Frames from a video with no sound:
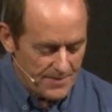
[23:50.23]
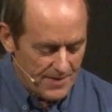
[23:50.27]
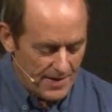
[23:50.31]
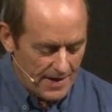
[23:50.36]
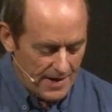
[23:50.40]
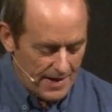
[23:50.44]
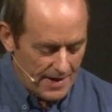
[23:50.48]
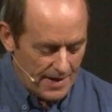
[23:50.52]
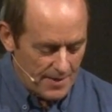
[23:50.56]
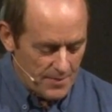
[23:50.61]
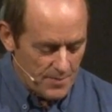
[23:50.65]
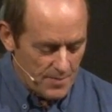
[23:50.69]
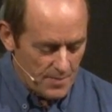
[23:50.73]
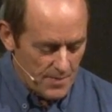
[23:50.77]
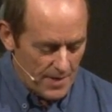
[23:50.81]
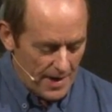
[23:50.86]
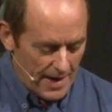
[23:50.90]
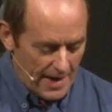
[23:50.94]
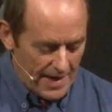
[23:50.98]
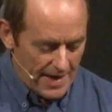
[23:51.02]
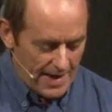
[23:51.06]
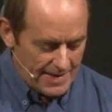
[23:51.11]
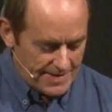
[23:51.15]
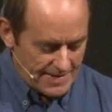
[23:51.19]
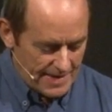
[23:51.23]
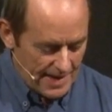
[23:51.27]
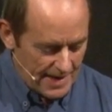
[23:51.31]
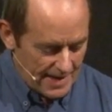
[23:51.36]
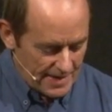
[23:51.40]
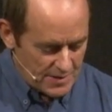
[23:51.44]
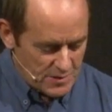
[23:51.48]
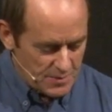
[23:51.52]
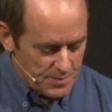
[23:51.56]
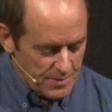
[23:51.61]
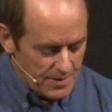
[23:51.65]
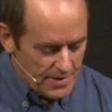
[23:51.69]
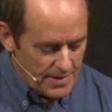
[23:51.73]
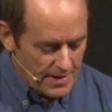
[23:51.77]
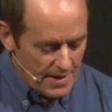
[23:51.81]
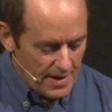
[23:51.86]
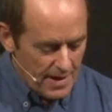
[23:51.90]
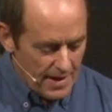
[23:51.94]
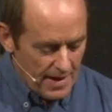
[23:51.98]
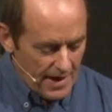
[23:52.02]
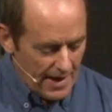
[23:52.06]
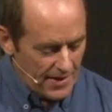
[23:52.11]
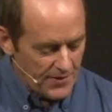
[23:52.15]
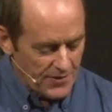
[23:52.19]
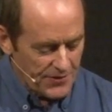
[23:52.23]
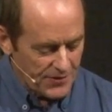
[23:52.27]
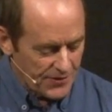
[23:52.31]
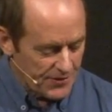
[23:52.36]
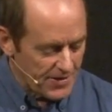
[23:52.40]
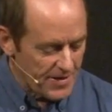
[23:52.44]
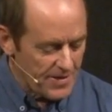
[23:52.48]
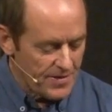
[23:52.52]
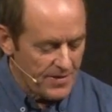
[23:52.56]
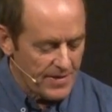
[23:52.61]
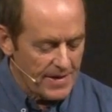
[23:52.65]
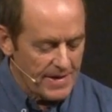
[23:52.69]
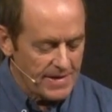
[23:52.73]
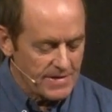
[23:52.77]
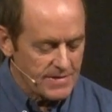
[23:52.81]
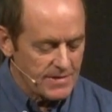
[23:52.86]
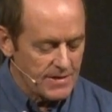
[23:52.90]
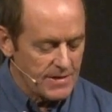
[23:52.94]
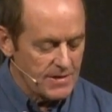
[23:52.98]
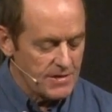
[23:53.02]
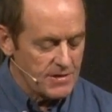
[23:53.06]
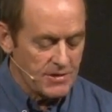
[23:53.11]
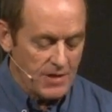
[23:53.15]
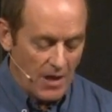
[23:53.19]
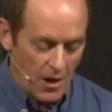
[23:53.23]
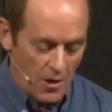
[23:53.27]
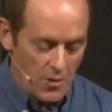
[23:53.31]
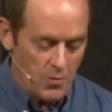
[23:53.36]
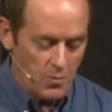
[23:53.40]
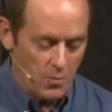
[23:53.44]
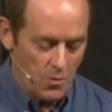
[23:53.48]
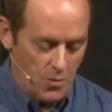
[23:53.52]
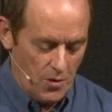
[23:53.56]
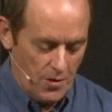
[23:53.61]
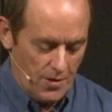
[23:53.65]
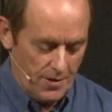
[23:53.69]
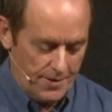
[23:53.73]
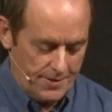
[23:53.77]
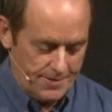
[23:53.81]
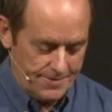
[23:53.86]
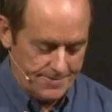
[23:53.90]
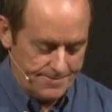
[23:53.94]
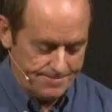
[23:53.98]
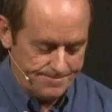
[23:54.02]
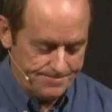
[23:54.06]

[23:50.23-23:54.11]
as a husband and three things that don't work.